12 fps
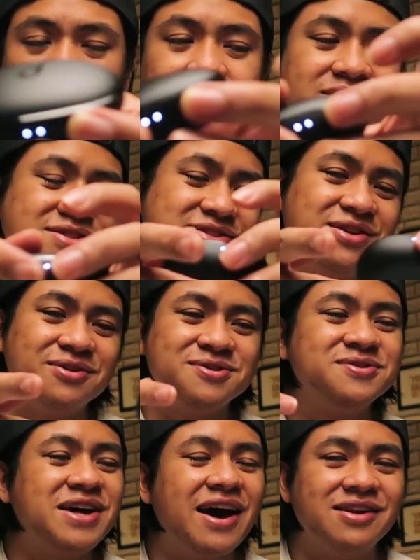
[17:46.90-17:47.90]
Still so
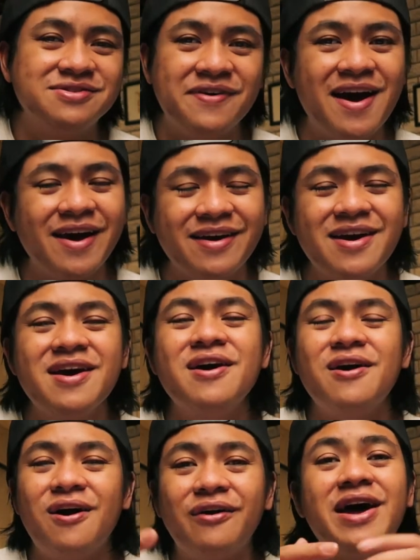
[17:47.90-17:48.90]
satisfying.
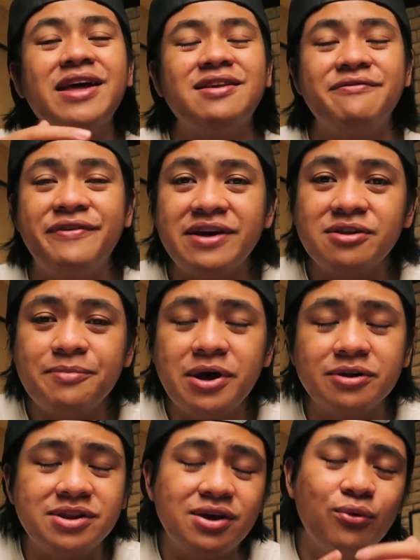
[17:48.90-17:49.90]
Alright,
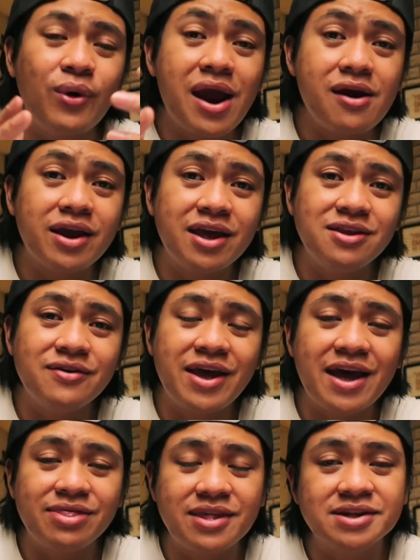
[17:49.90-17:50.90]
availability. Where can you get
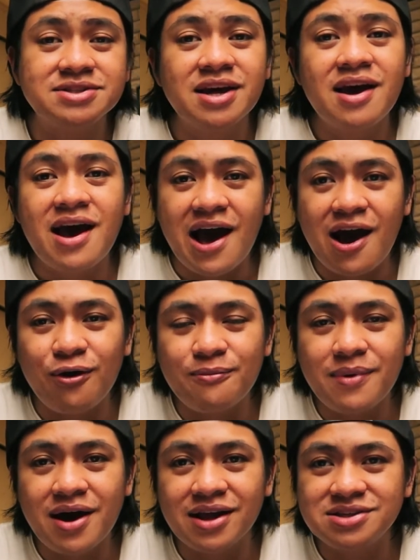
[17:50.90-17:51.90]
this? How
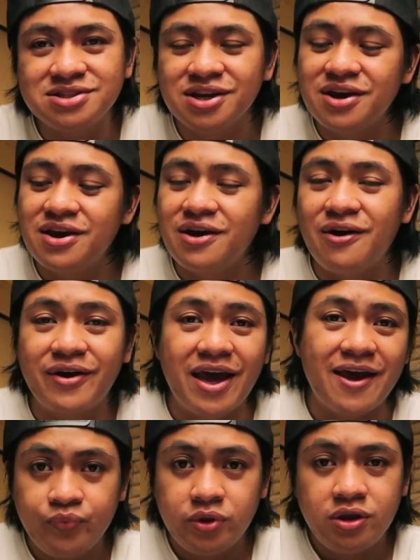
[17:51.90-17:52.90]
much? Okay,
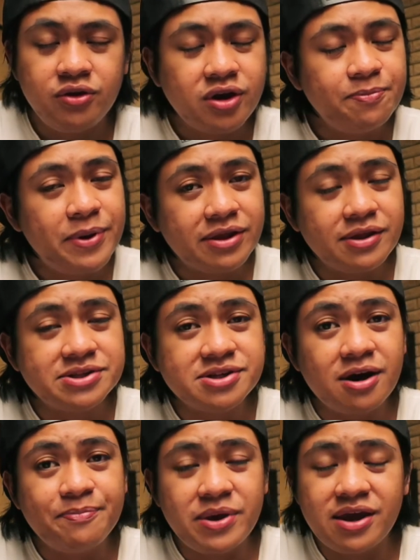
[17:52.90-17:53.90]
you can pick this up
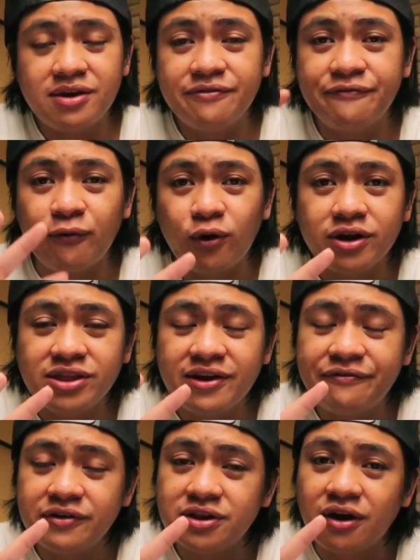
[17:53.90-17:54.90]
in 4
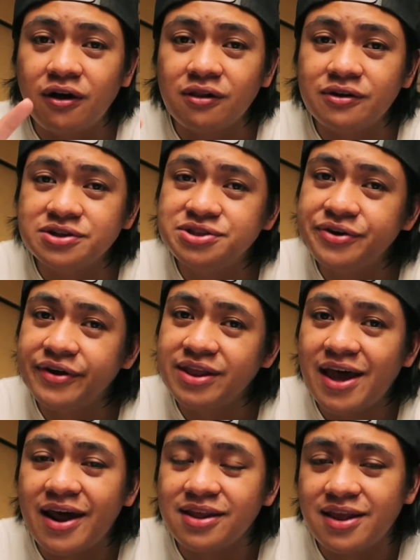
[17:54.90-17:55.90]
different colors. You can get
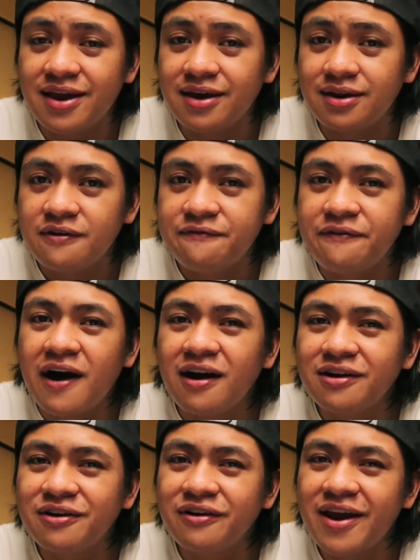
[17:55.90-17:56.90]
it in fog
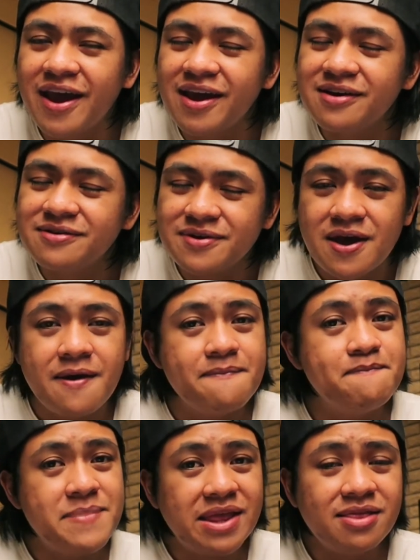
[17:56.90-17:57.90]
gray,
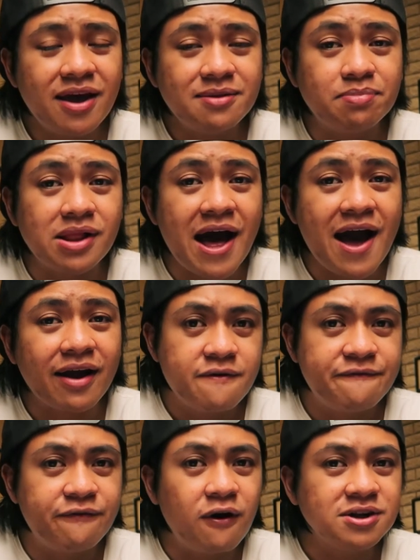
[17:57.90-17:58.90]
midnight black,
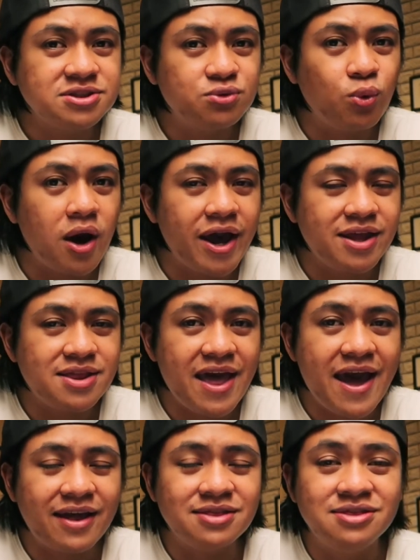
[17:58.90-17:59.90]
frost white,
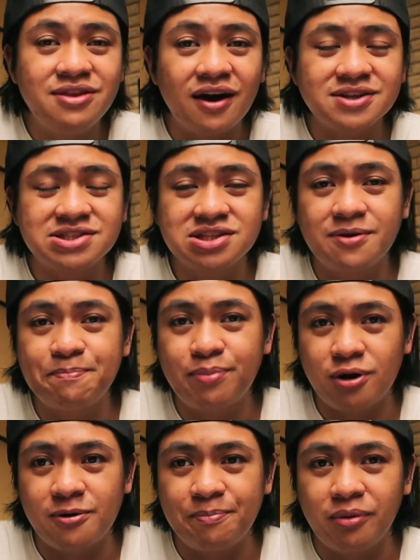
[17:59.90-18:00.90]
and dusk
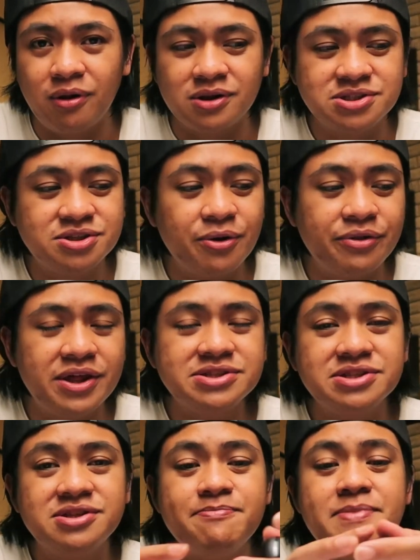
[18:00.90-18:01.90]
purple. So this is
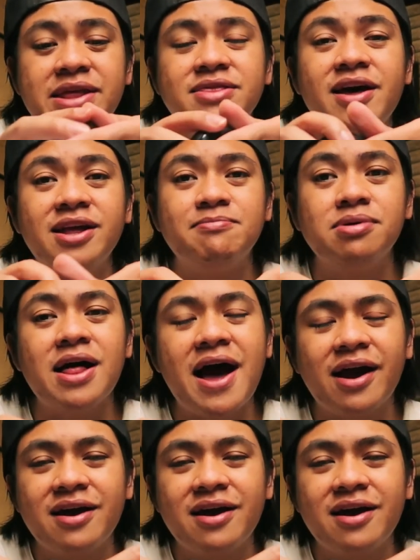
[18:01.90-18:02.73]
the midnight black.